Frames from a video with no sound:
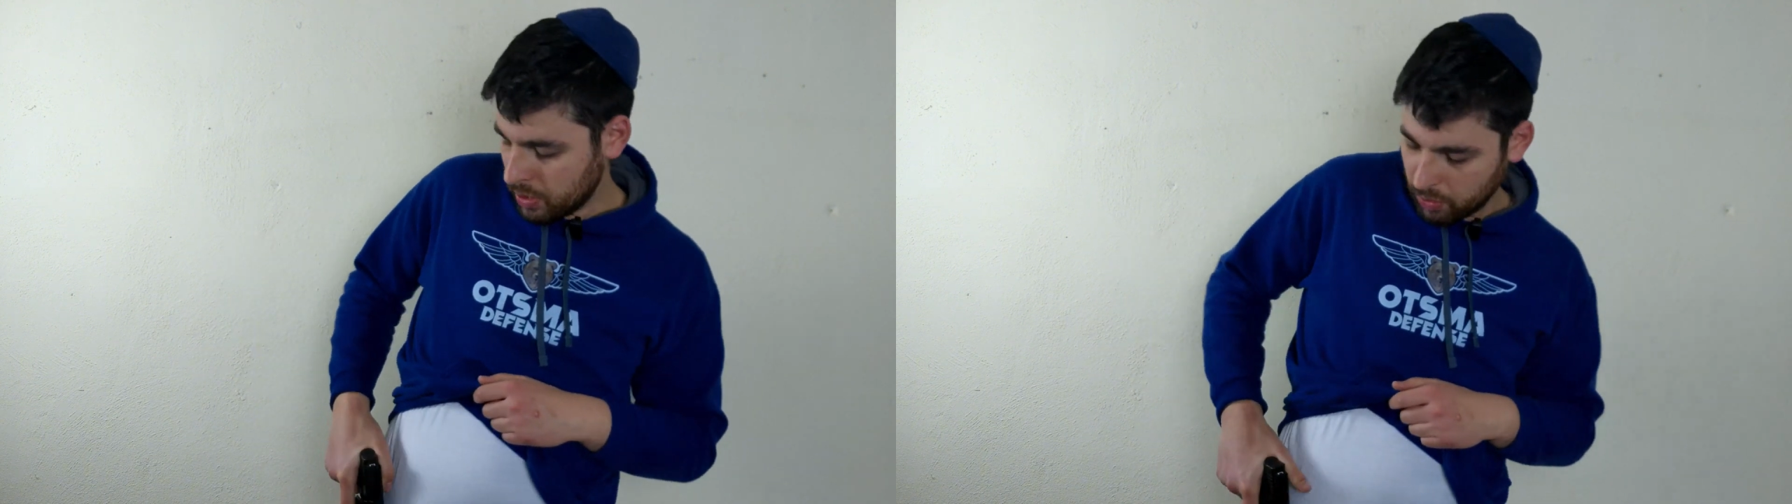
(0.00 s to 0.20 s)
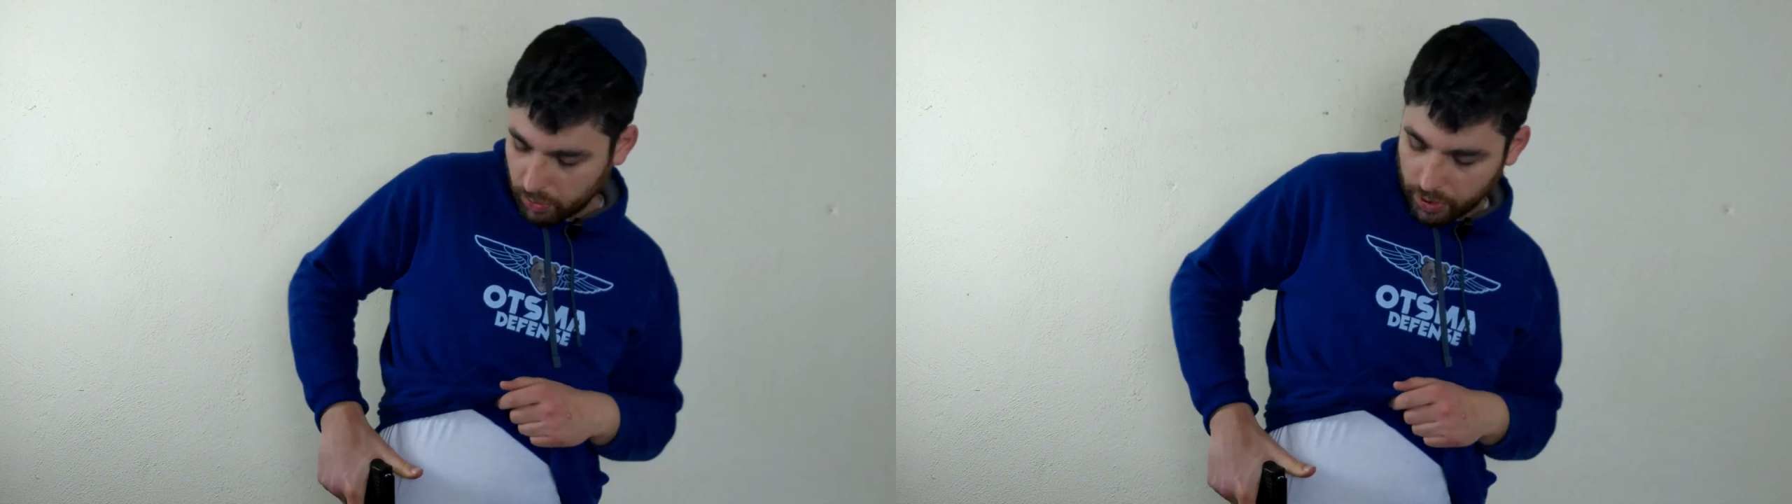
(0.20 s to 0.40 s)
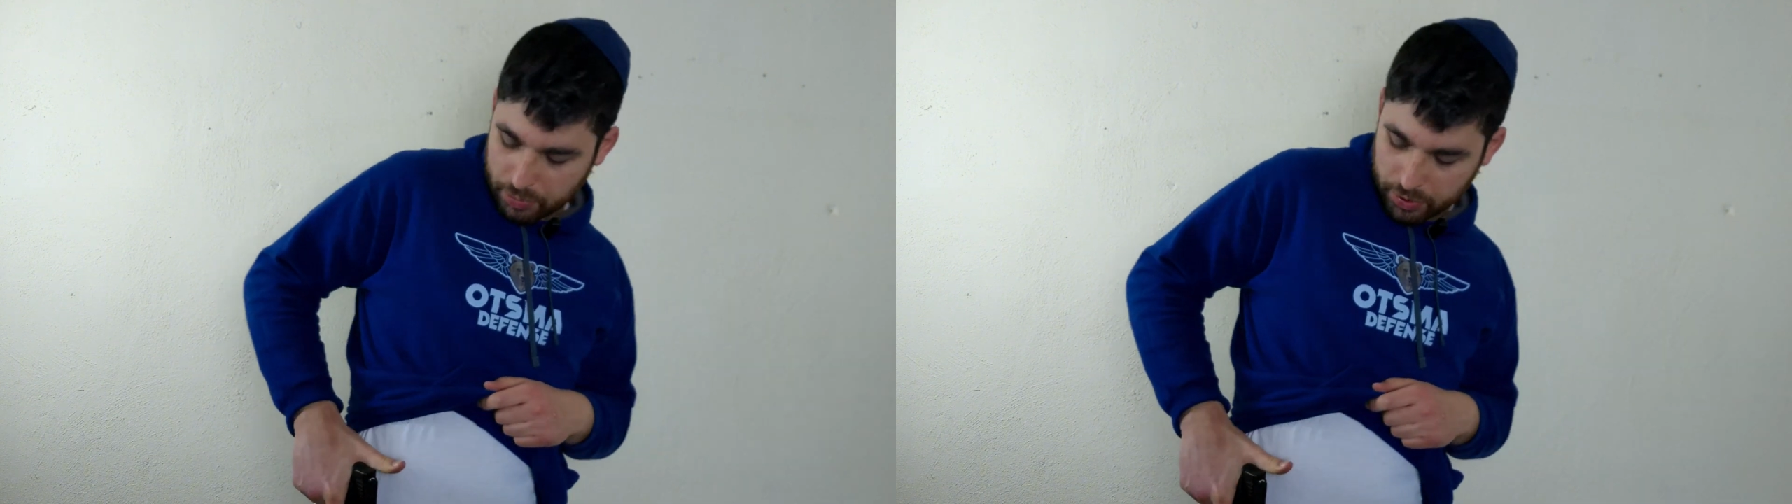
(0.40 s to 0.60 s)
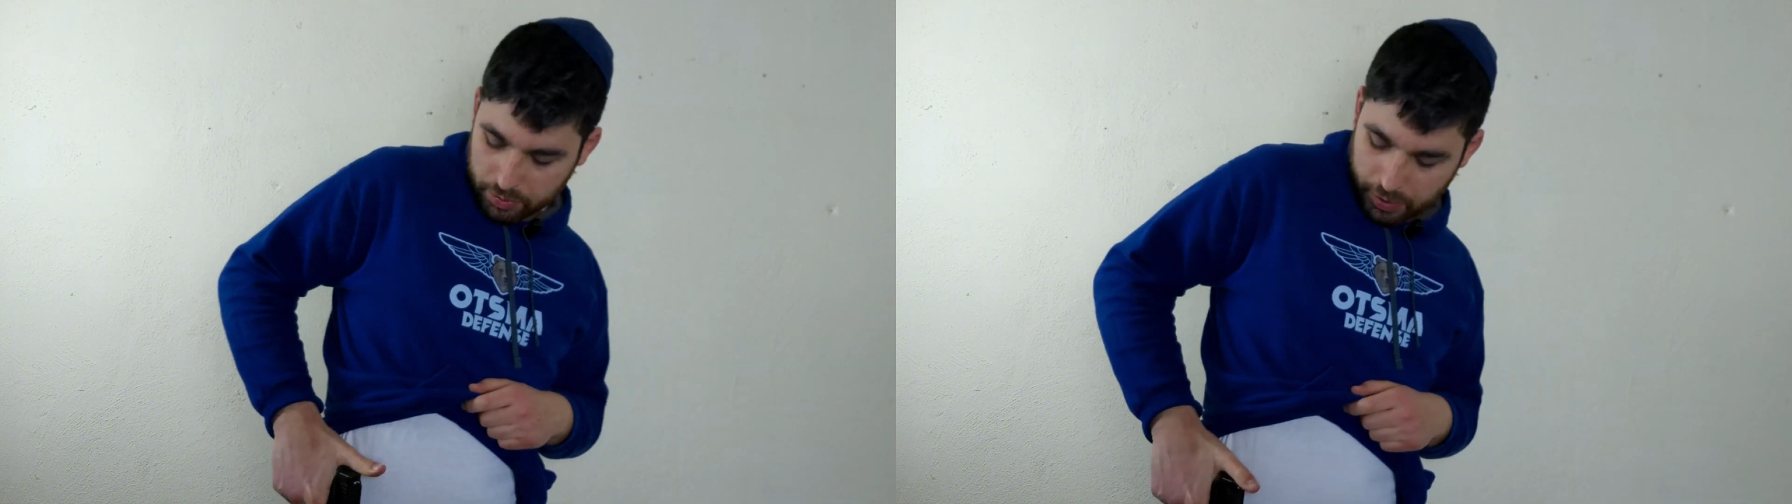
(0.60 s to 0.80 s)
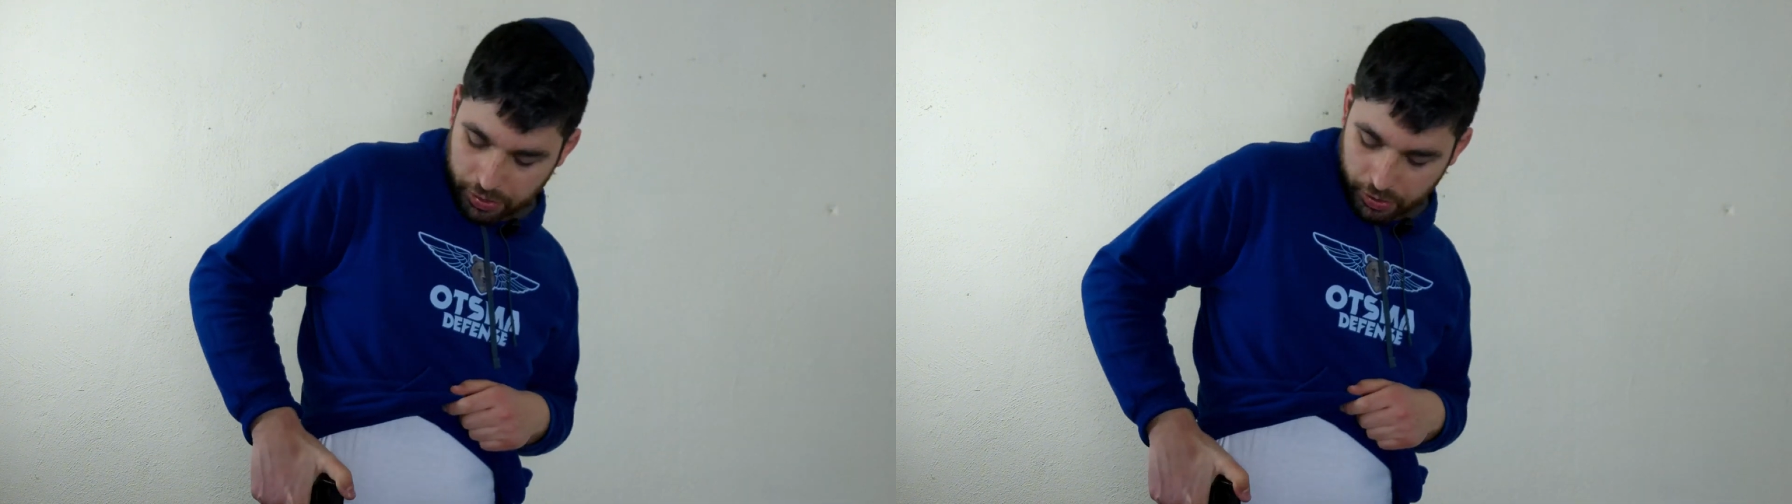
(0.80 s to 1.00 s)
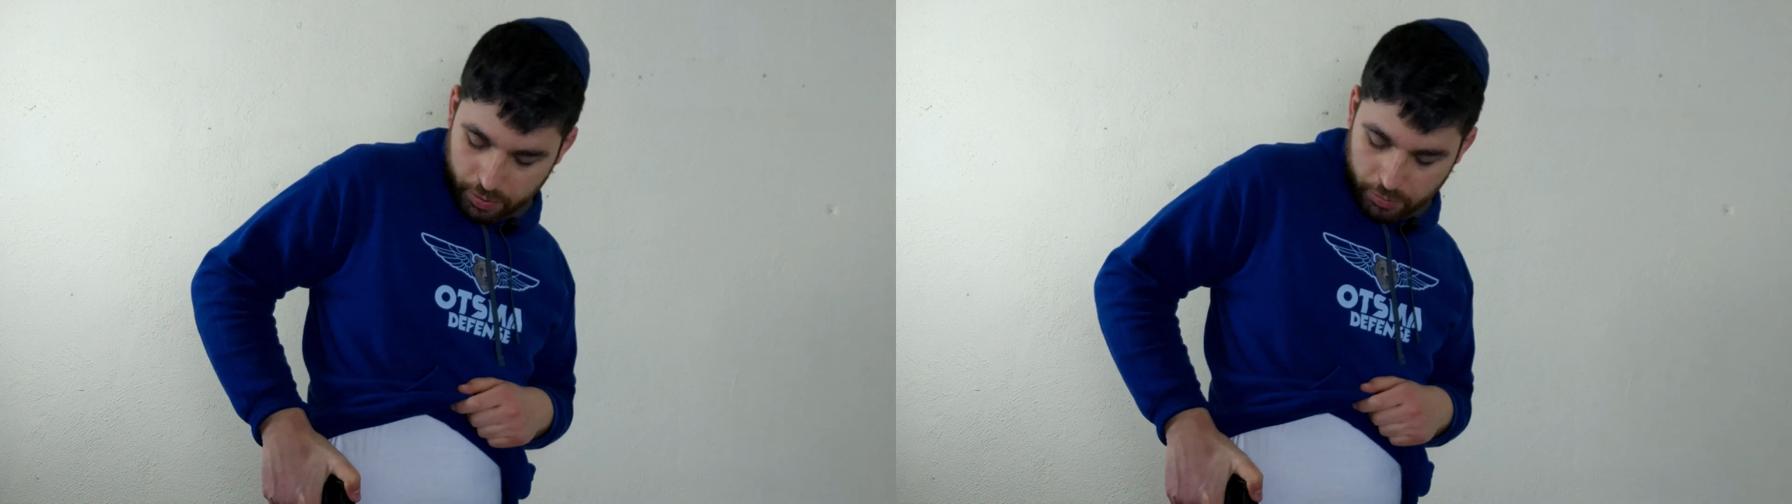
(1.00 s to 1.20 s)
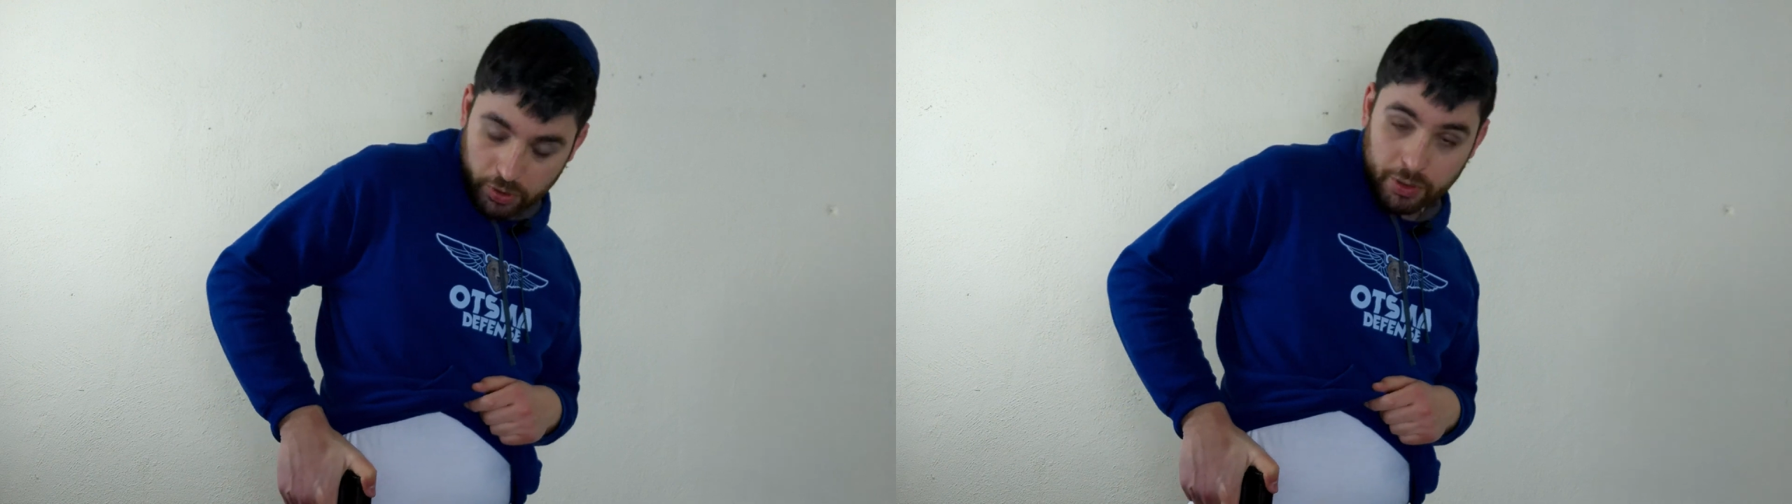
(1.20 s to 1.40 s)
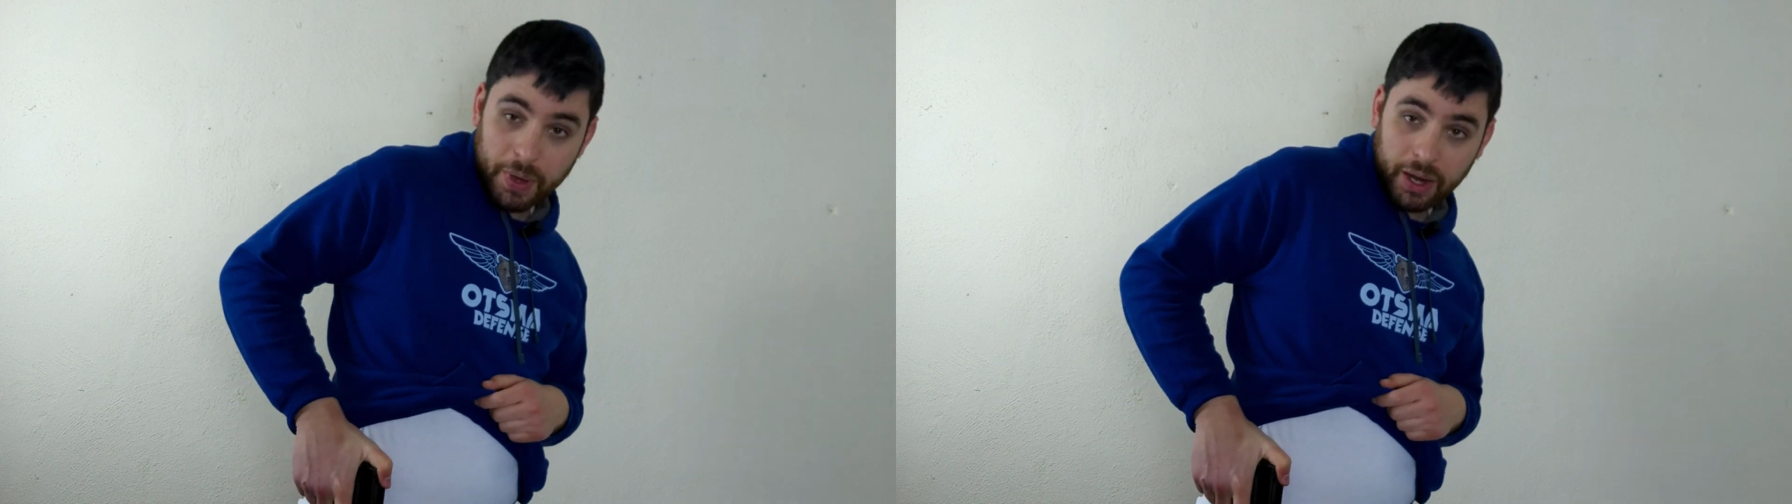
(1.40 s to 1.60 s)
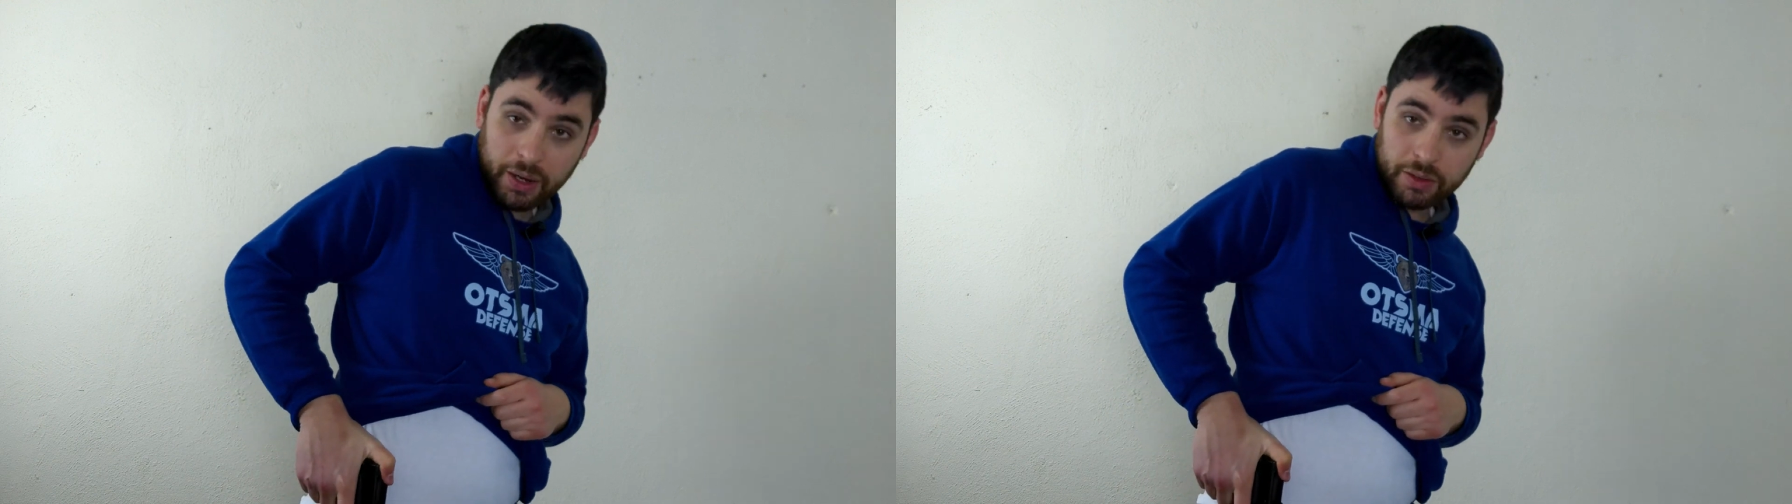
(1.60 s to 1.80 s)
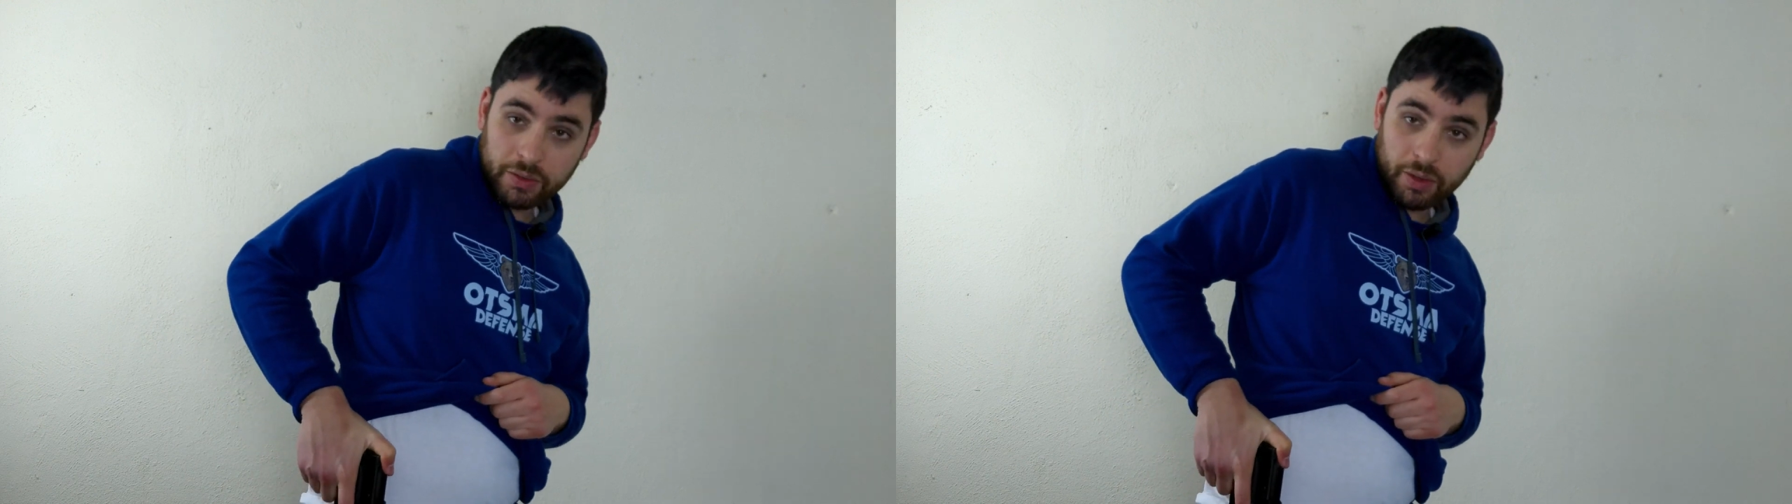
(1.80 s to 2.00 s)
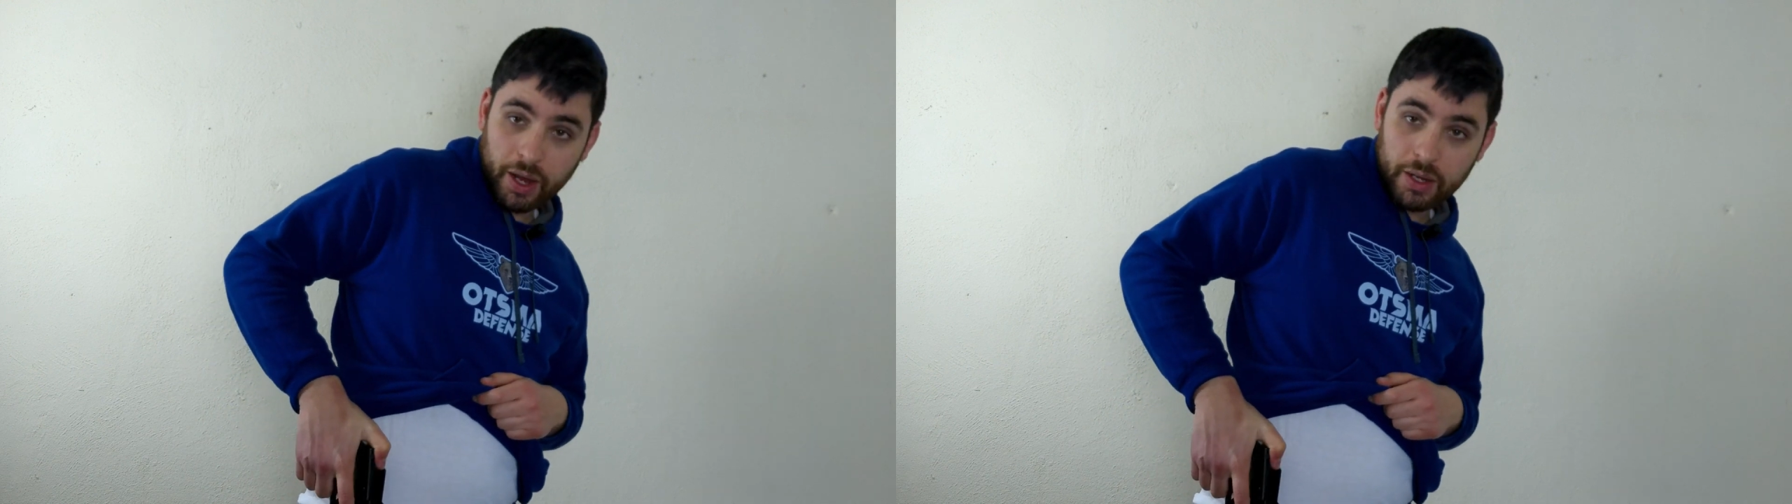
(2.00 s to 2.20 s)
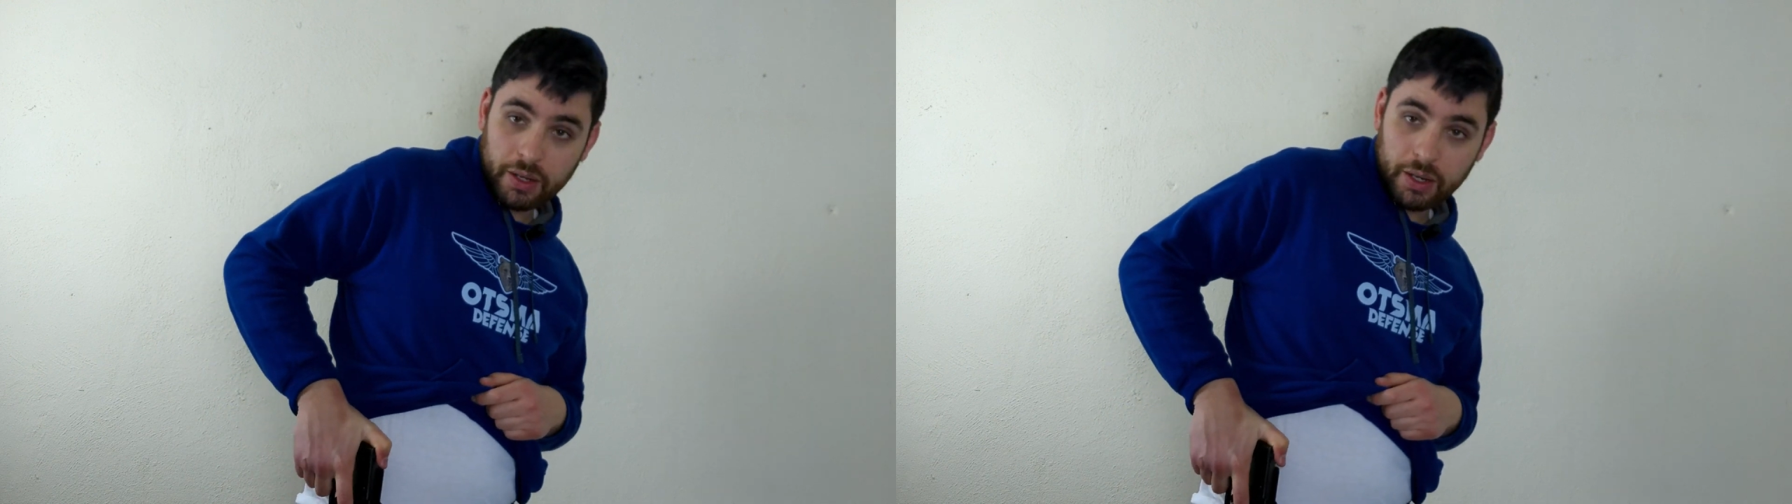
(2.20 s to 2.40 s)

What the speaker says: or I put my thumb on the back of the slide,